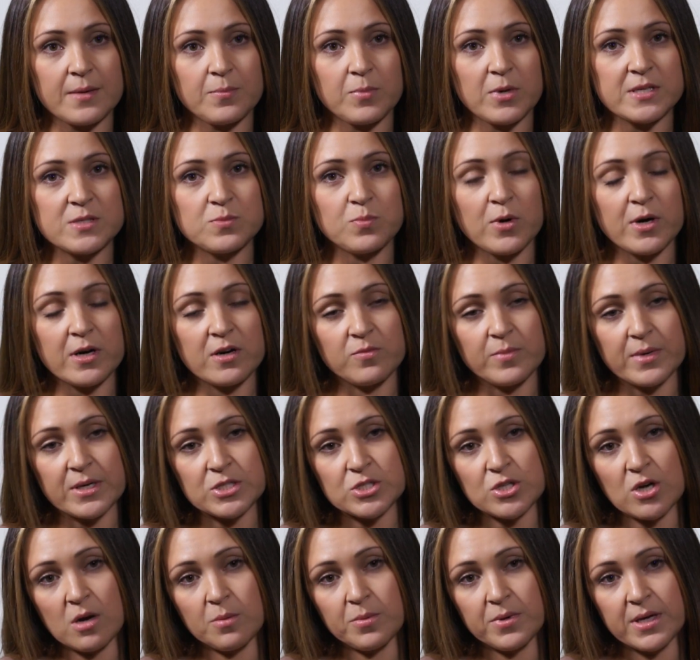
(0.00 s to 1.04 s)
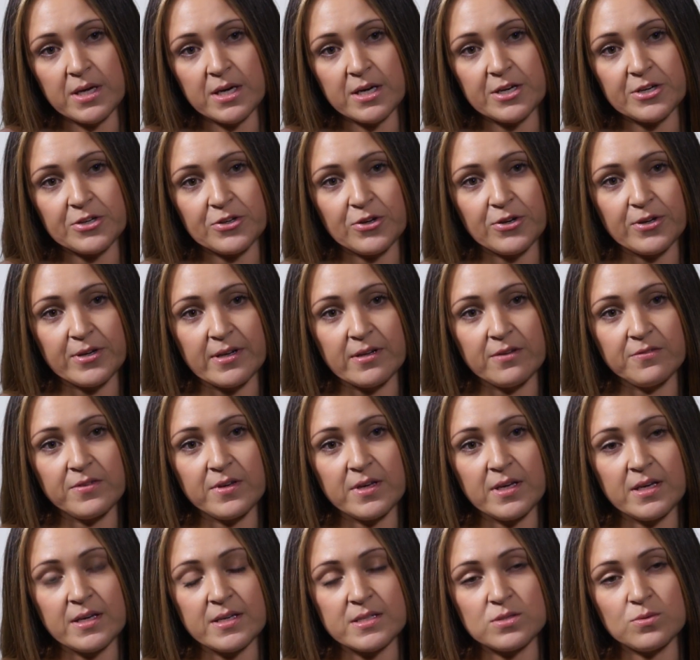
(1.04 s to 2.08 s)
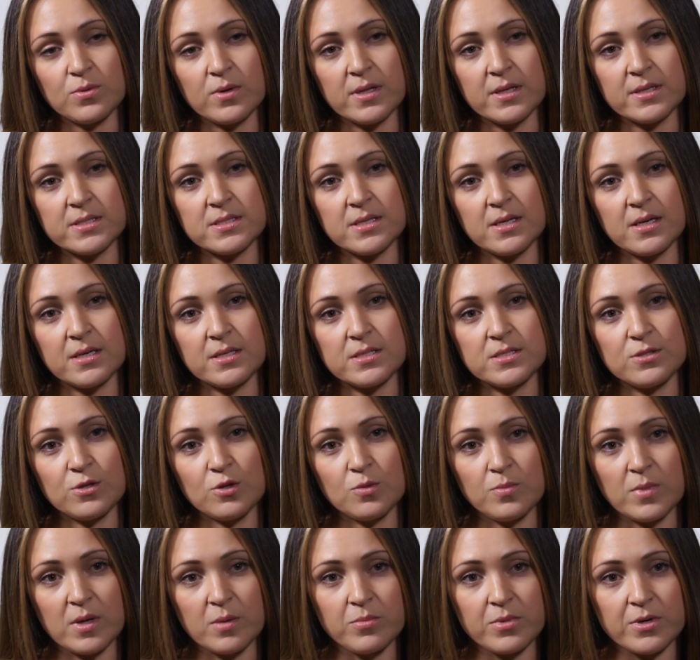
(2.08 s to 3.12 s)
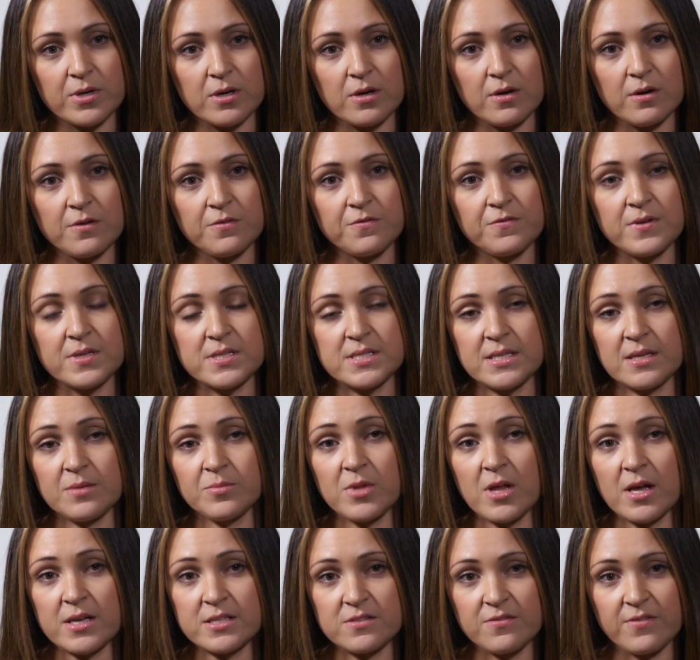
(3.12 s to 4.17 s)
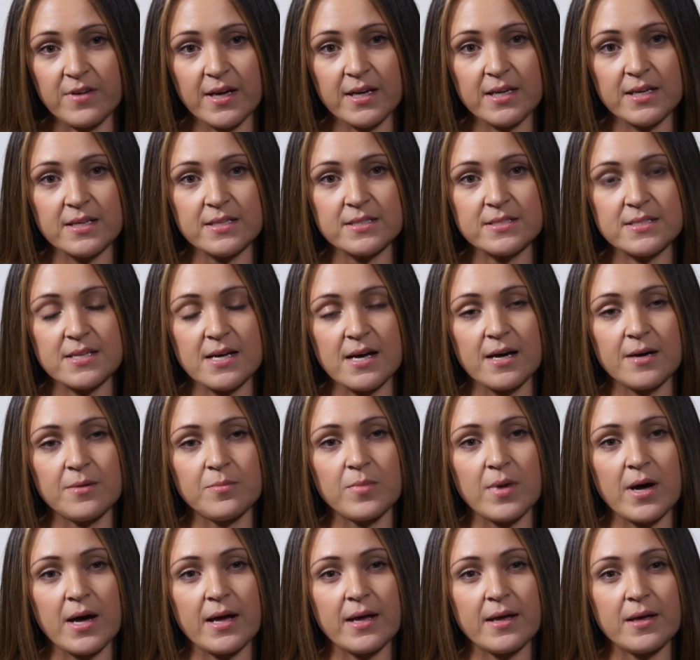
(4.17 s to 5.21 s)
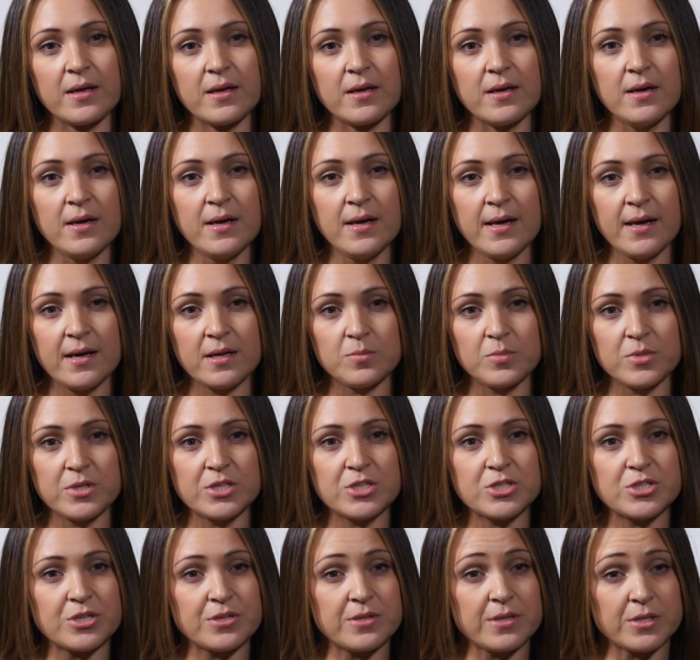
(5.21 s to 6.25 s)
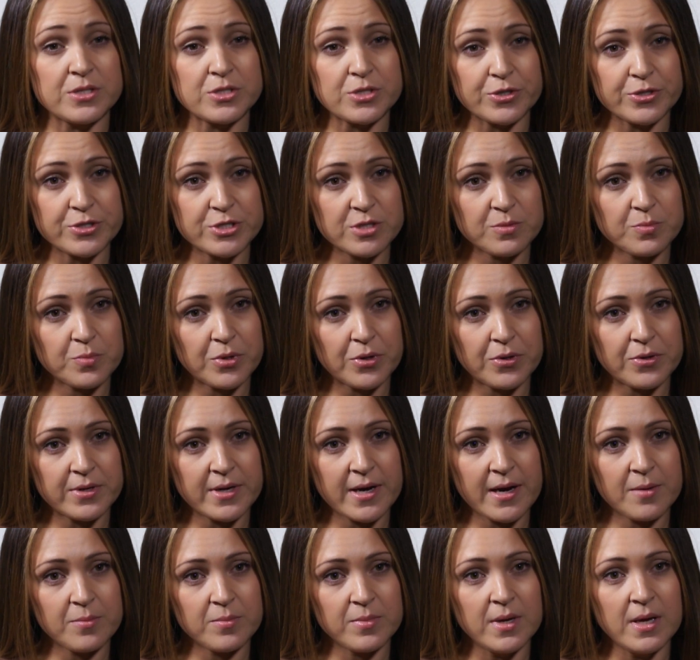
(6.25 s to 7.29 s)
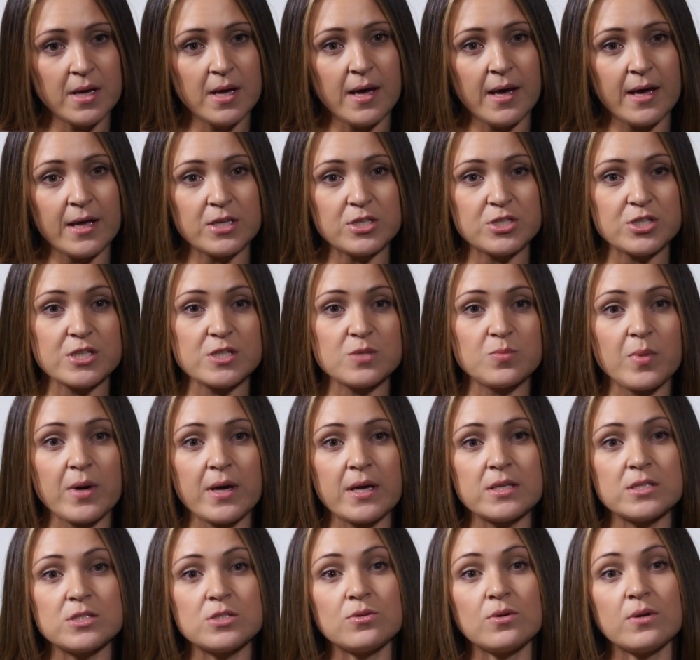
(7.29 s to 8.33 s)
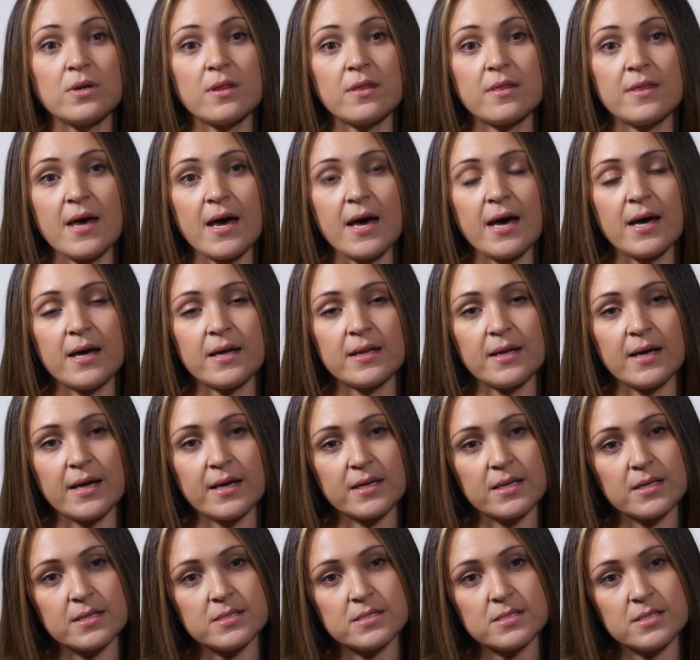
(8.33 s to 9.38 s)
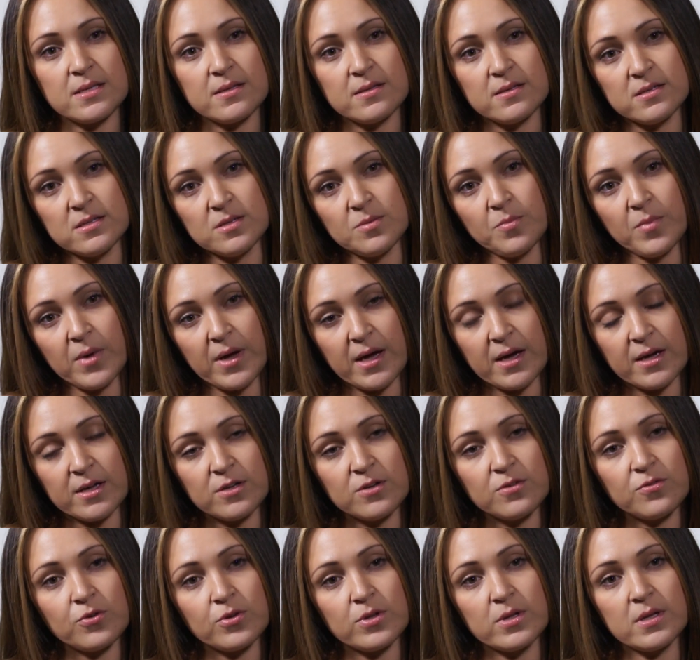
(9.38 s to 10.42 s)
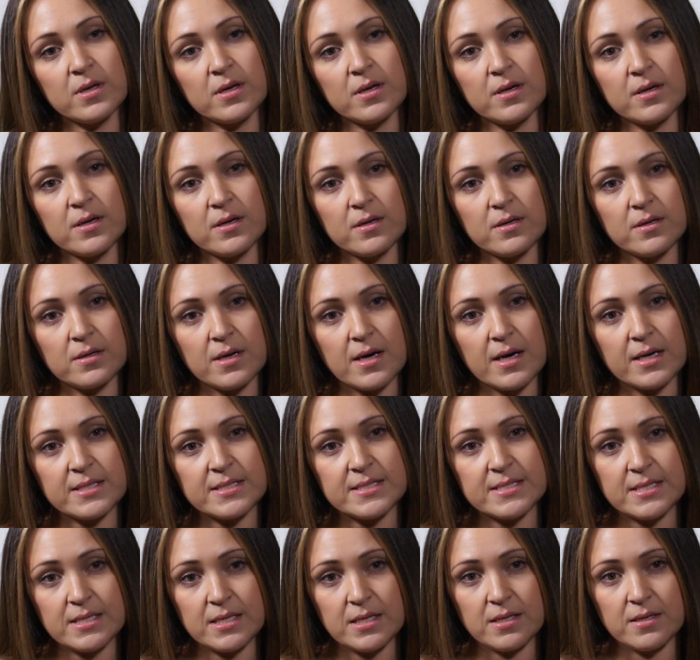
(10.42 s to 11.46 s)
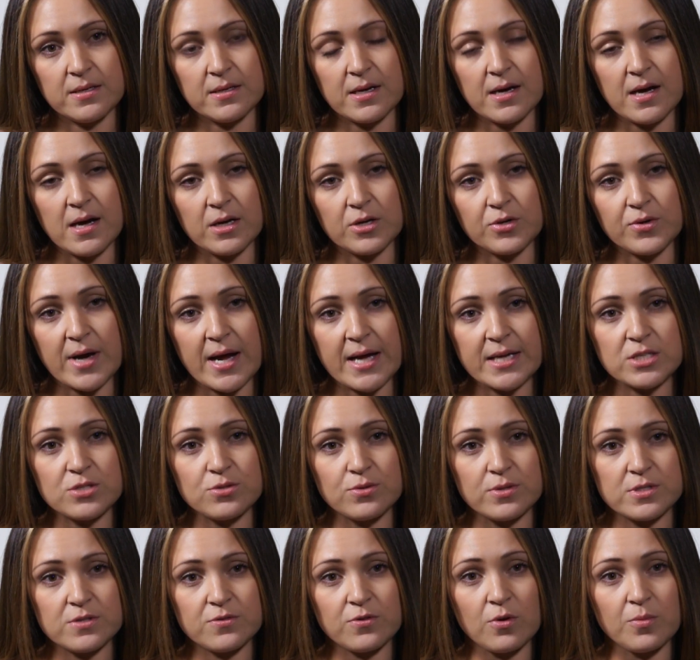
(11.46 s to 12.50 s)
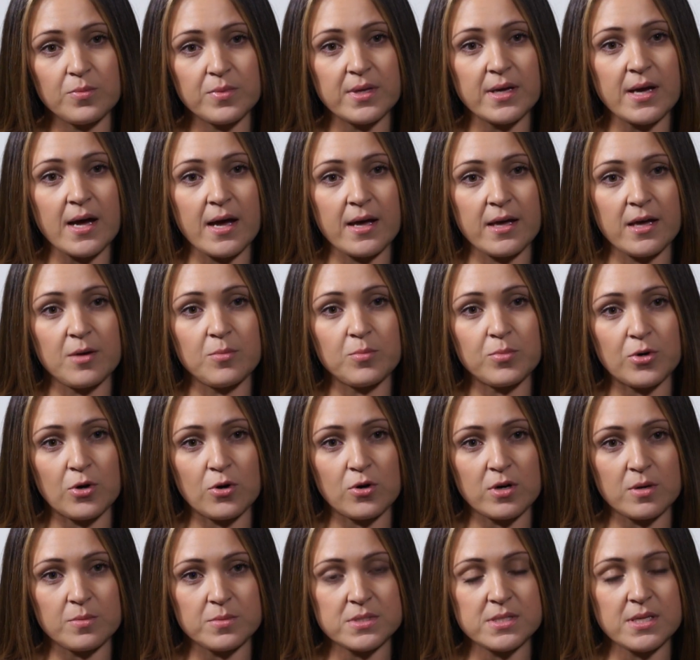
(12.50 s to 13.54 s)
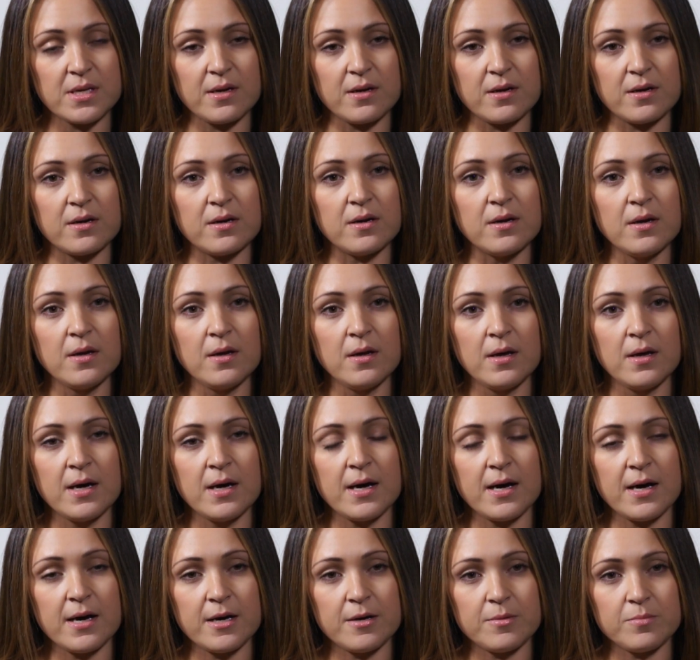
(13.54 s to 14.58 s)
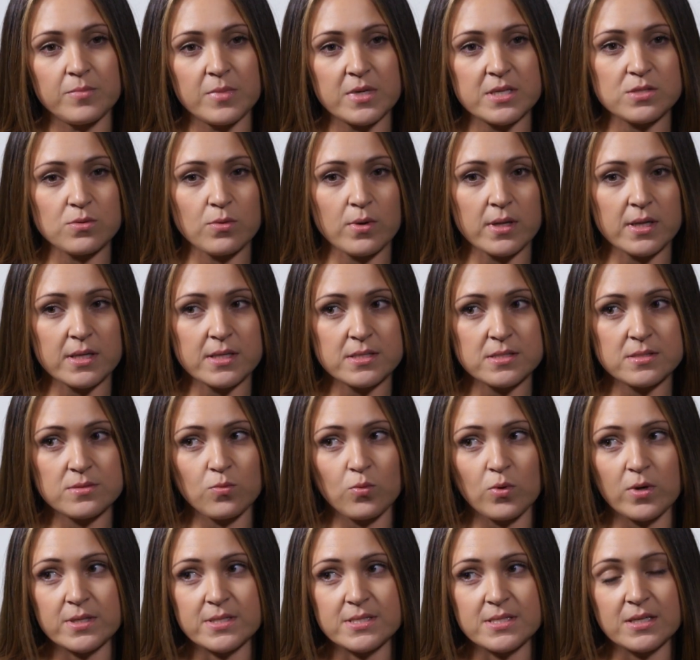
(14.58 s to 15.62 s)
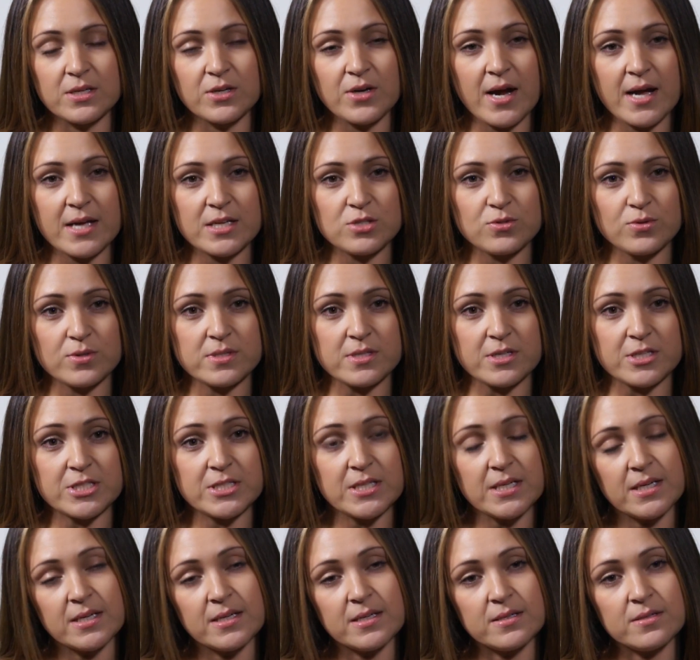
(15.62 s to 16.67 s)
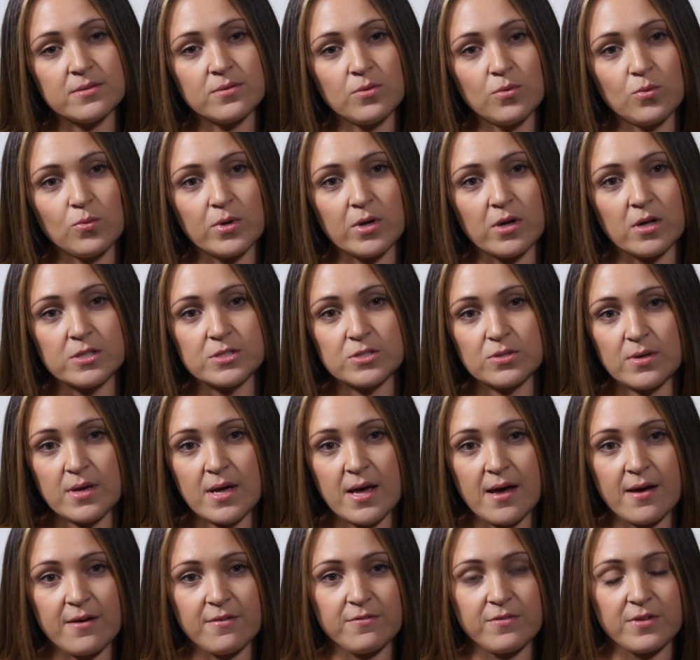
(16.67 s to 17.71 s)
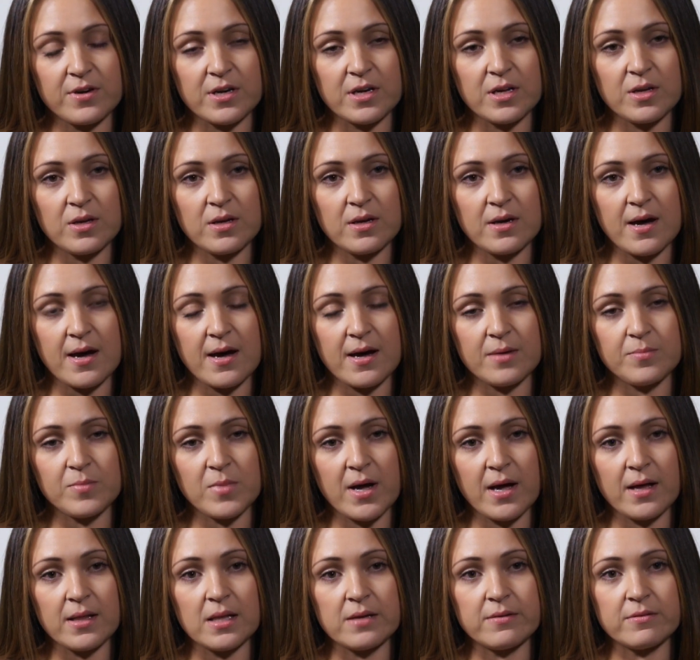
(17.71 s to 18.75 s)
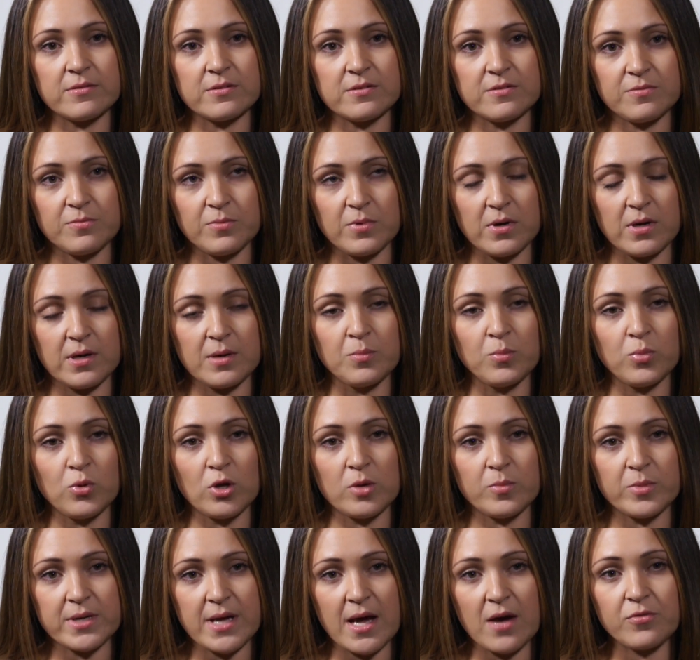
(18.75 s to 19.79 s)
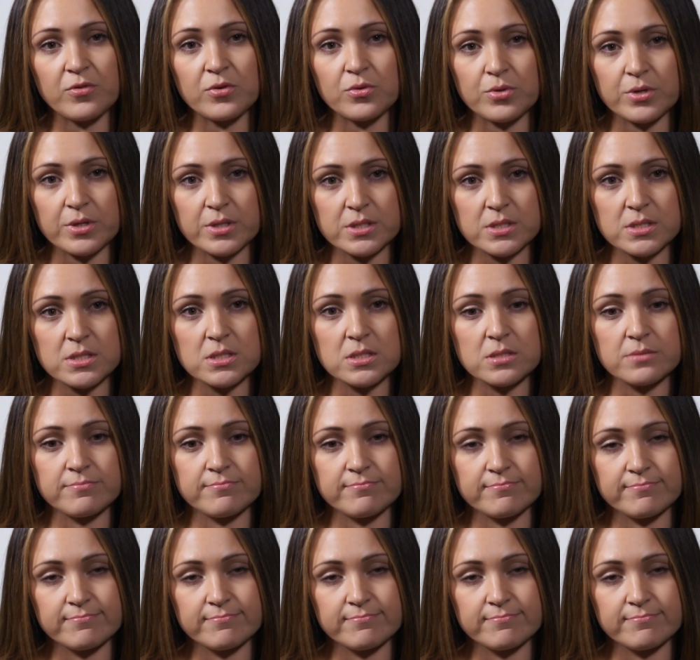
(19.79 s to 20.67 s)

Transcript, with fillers: As part of my job here at UNLV, as well as a student member of SIM Las Vegas, um, I administer the internship program. And just by doing that, I can see the demand for the IT uh, graduates from the IM programs here. Um, as well as once the graduates are done, we also have very um, high level of employment afterwards.